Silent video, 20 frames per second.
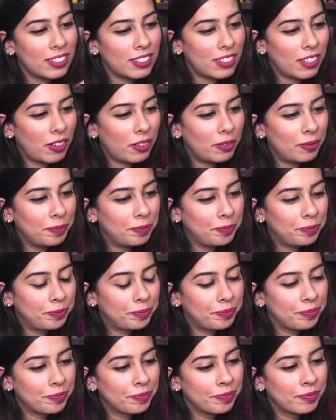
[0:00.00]
So
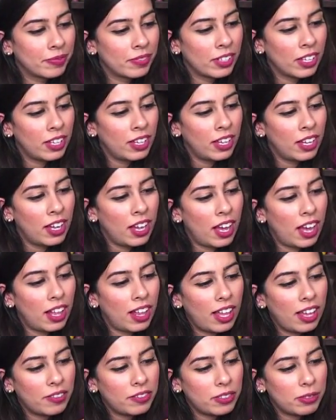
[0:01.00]

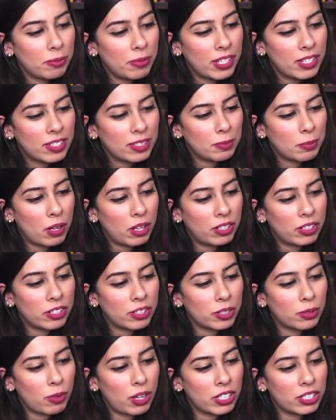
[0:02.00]
I'll have to make smaller
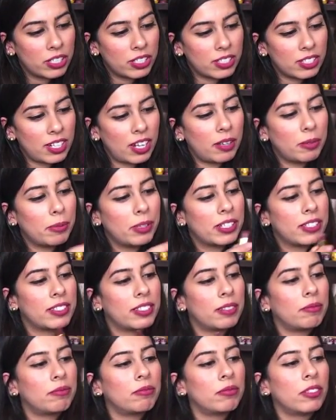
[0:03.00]
swatches now
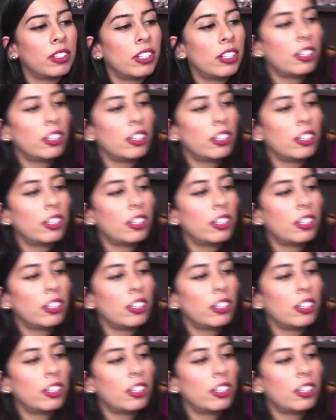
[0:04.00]
because I'm